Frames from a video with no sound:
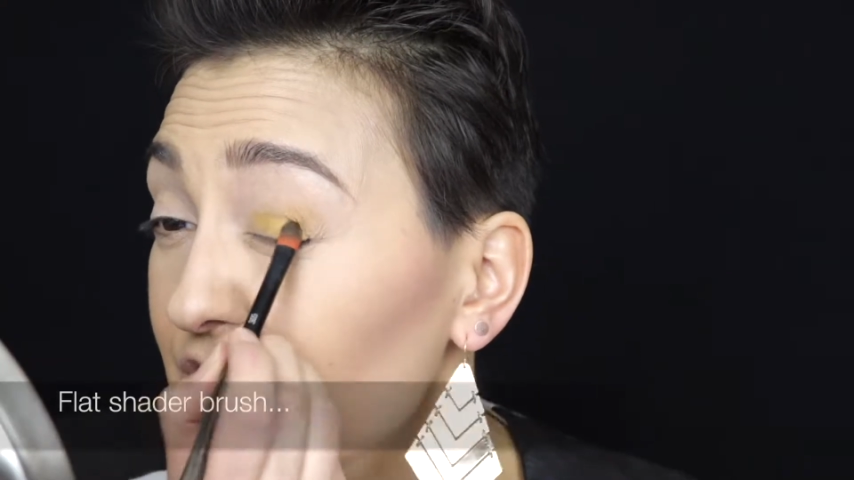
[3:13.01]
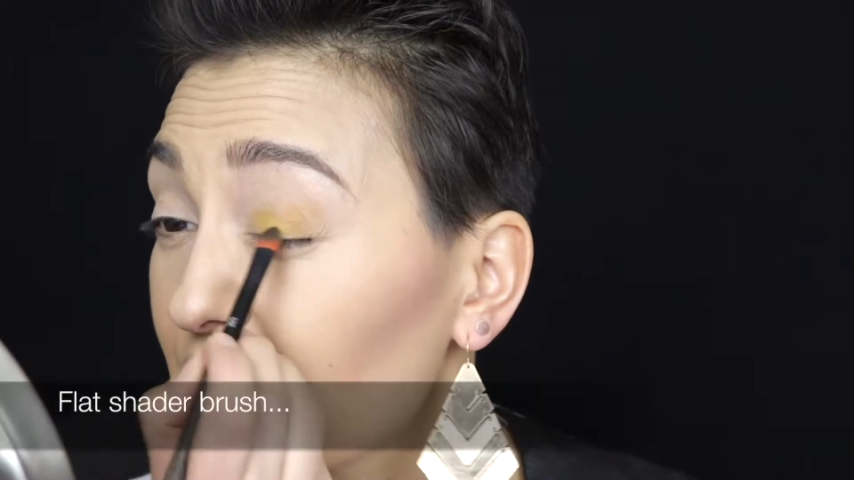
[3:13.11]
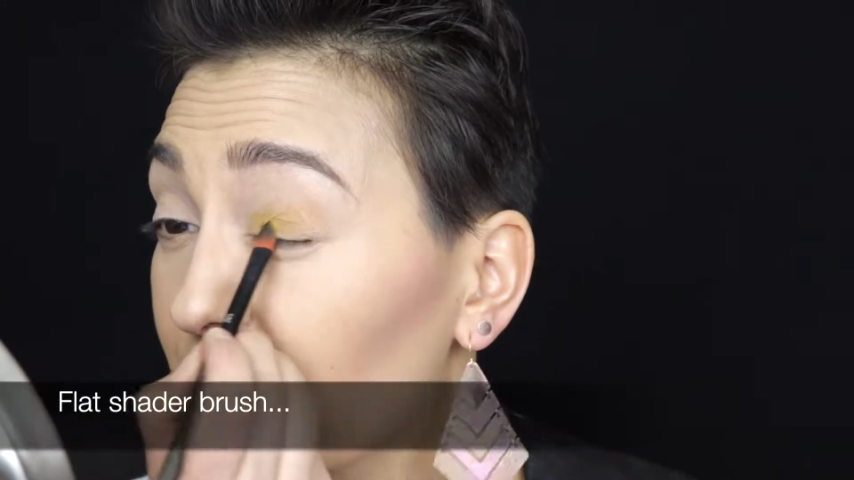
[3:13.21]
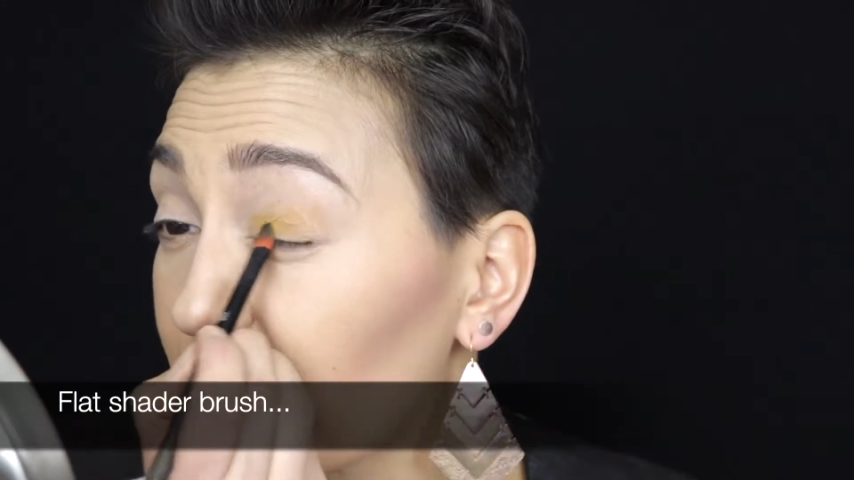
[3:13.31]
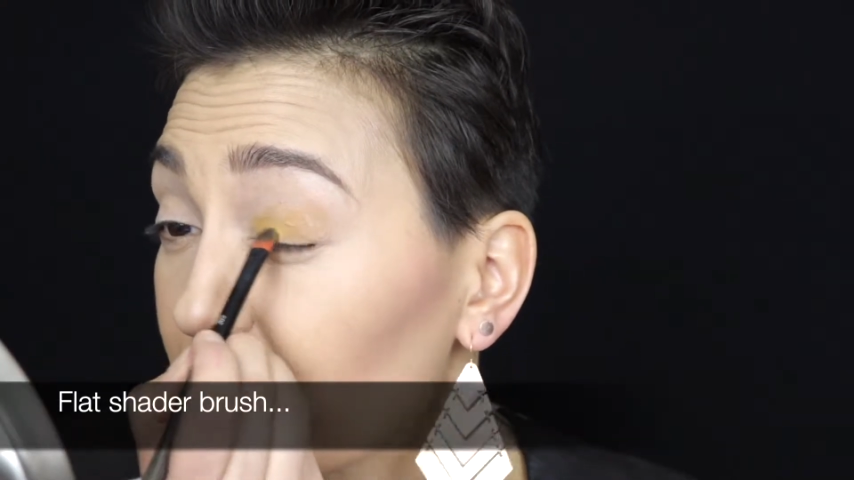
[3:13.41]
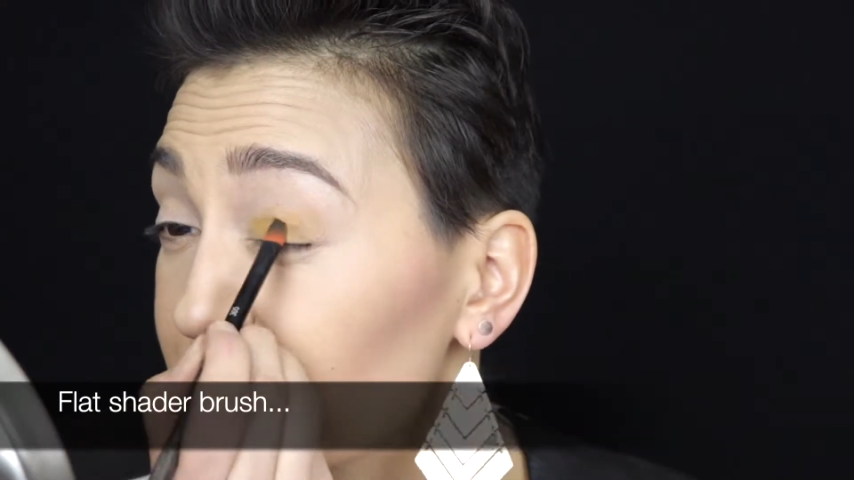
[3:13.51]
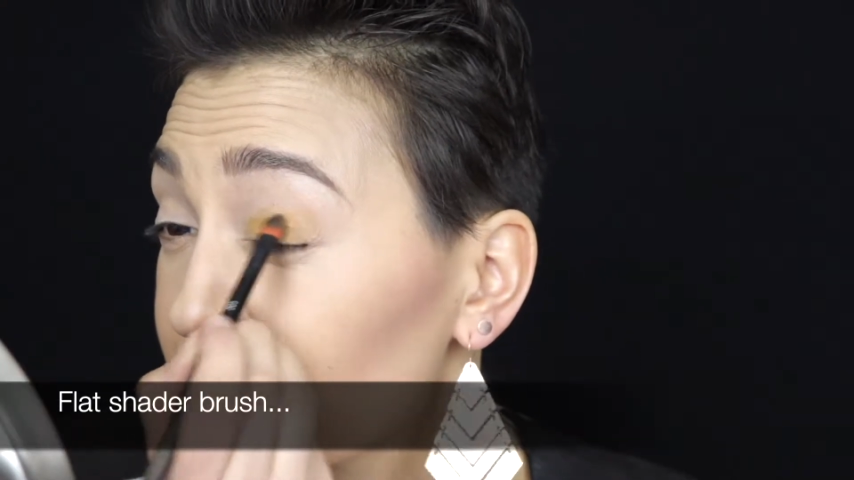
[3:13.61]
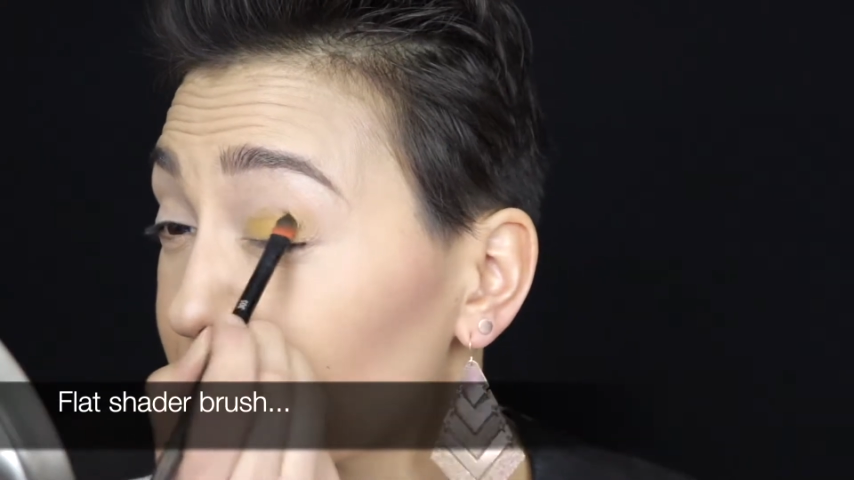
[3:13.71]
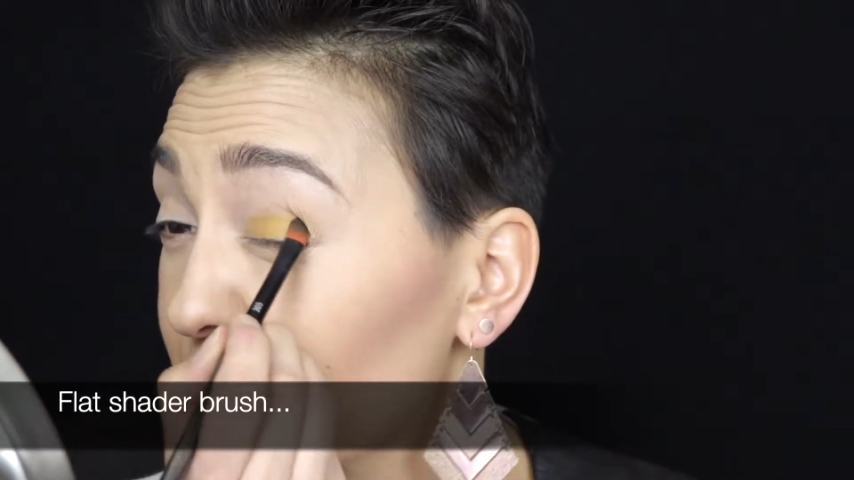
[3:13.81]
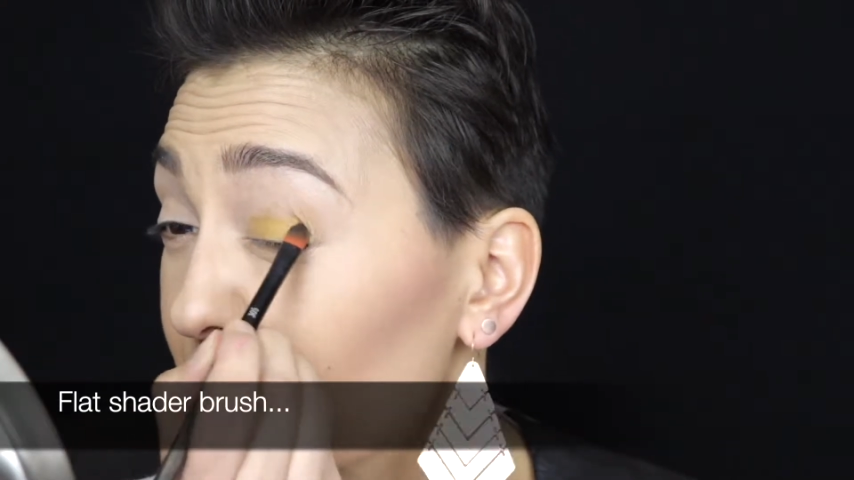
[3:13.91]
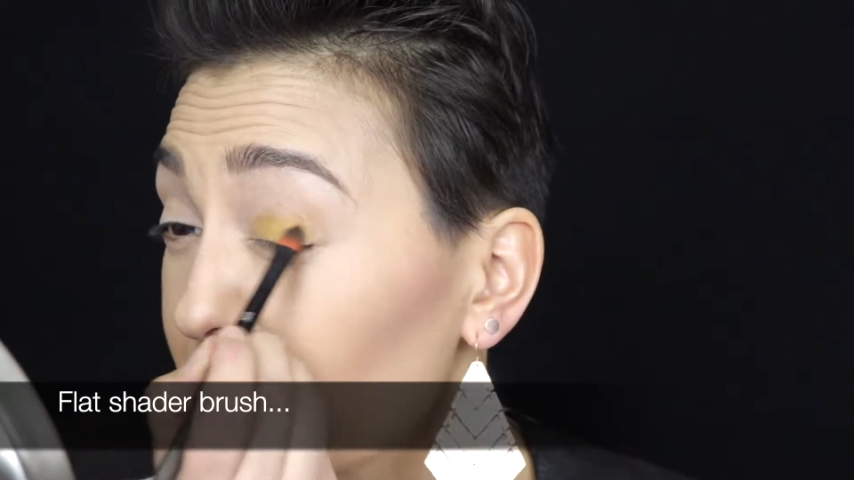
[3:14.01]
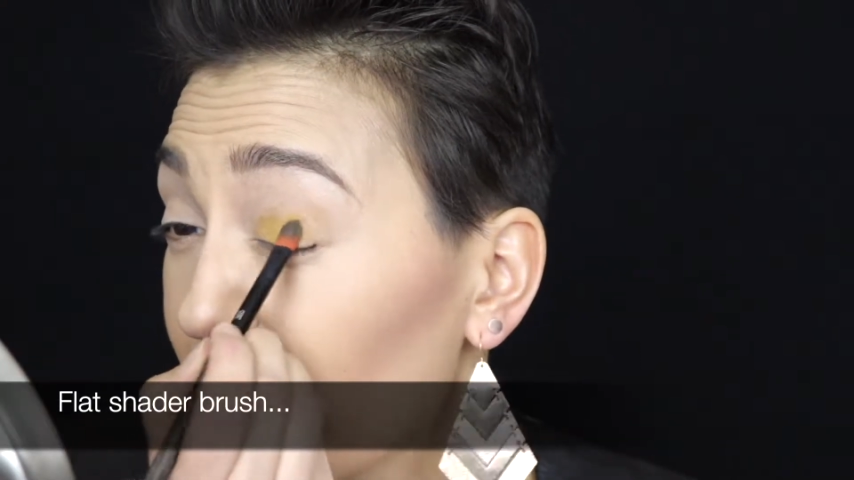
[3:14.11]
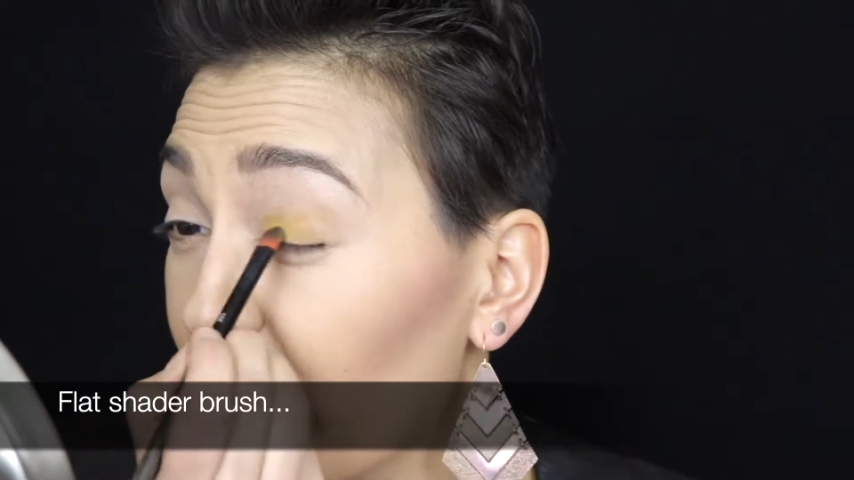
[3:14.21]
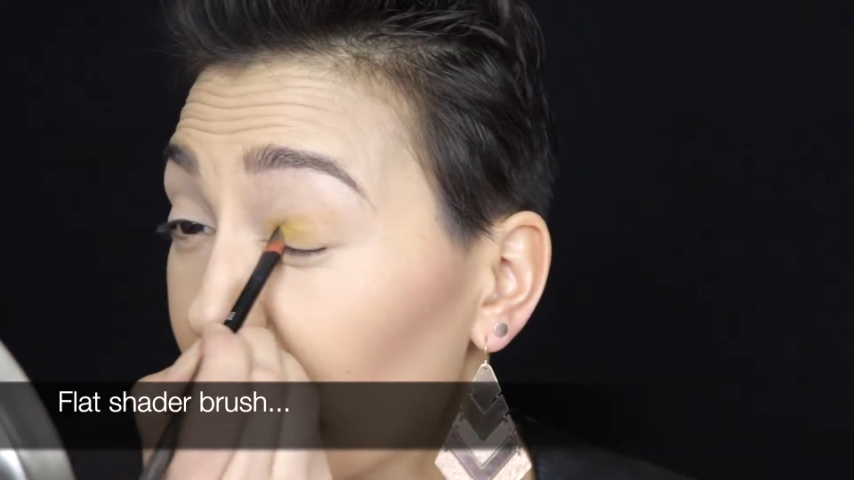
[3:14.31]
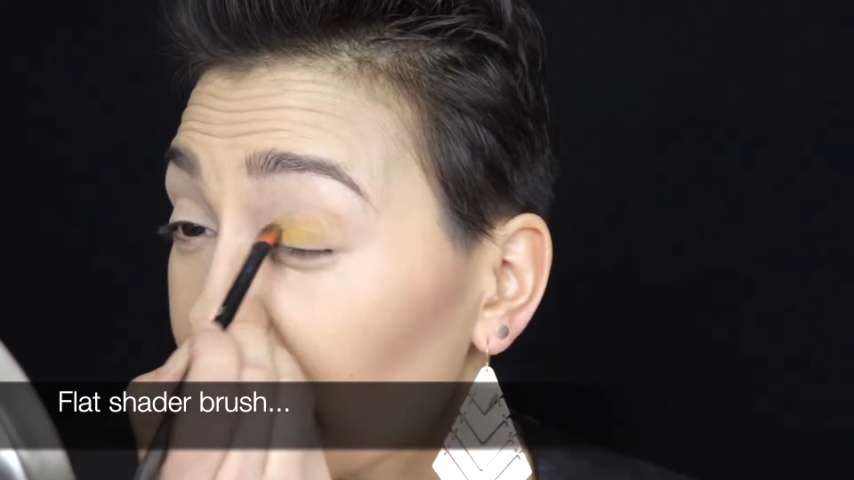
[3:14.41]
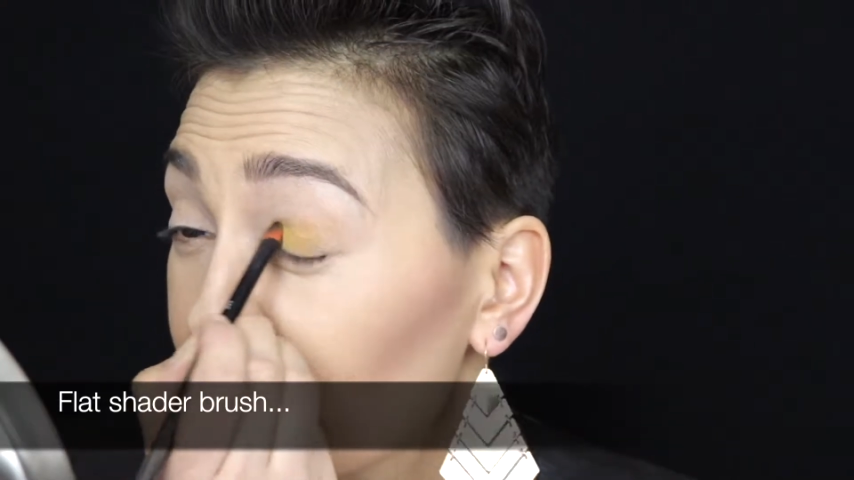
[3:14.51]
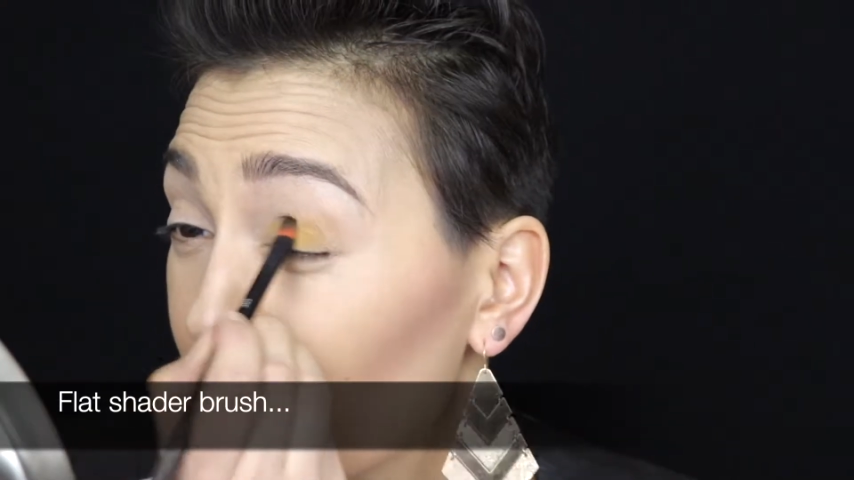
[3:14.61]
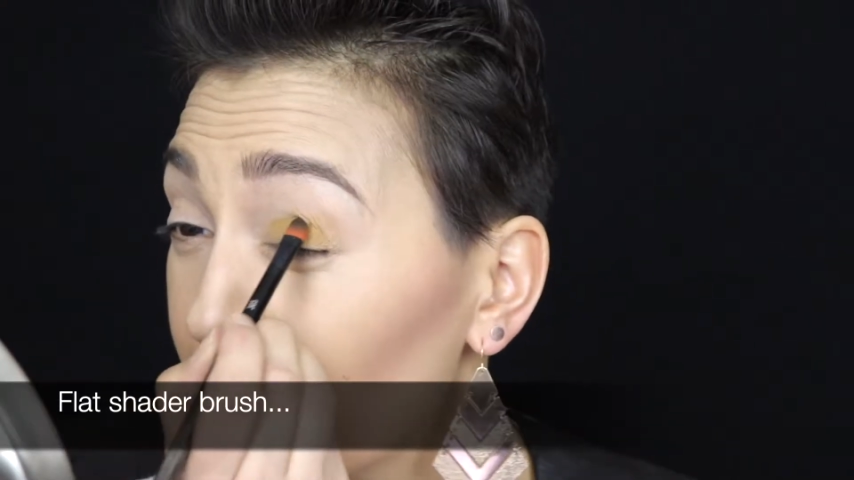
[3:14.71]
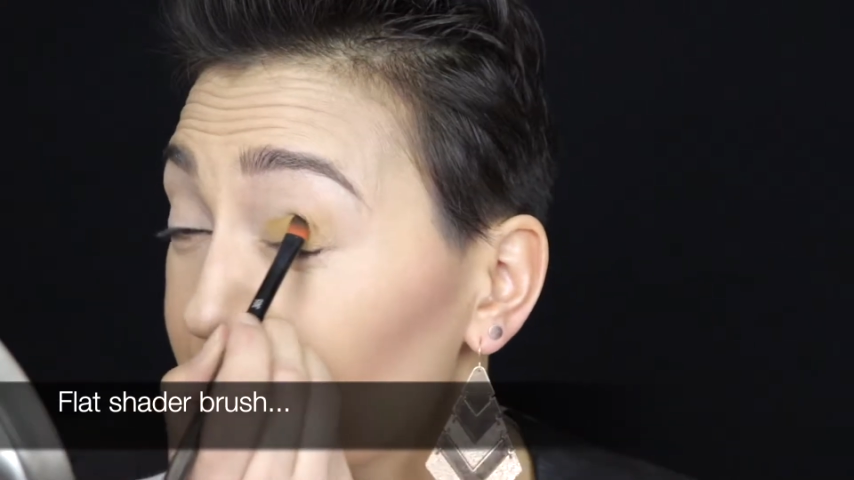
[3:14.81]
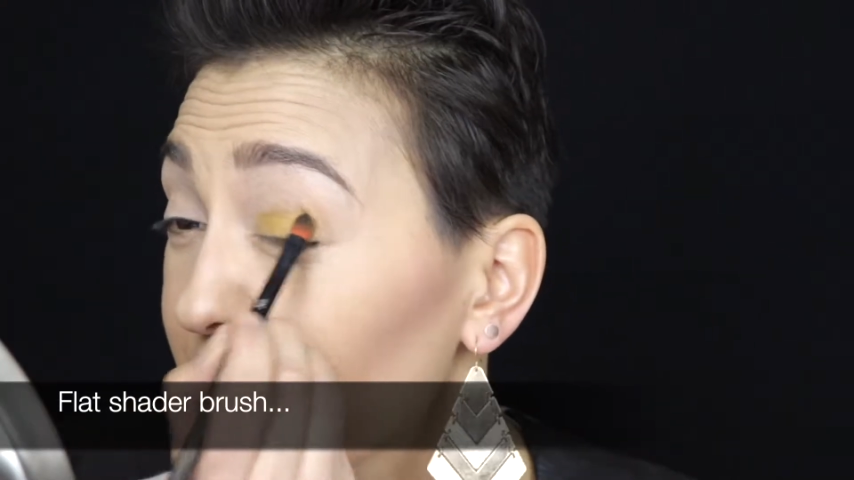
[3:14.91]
and I'm just going to pack that